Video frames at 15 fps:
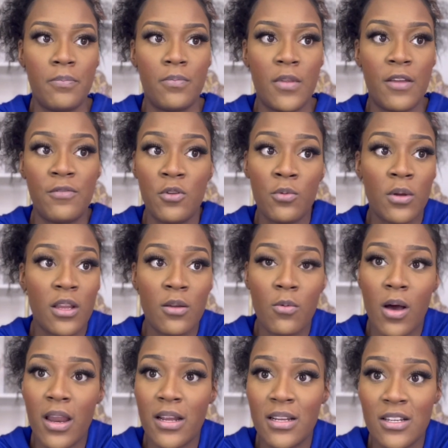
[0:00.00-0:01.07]
If you really
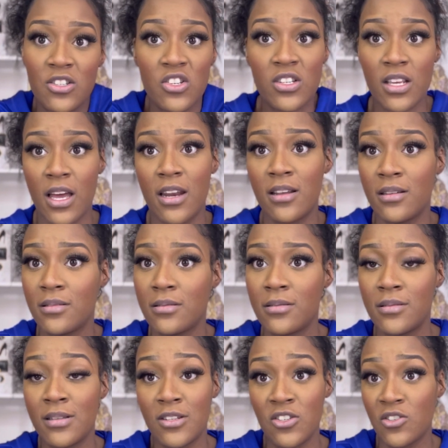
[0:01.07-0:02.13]
want it, that's just
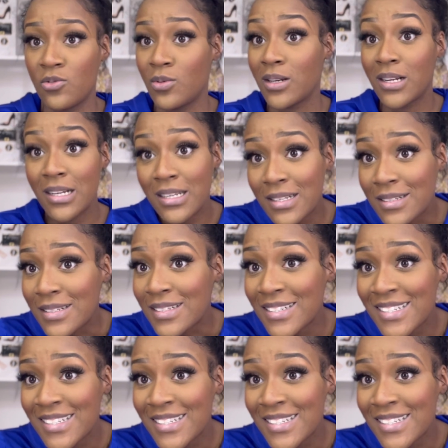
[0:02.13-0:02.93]
what it is.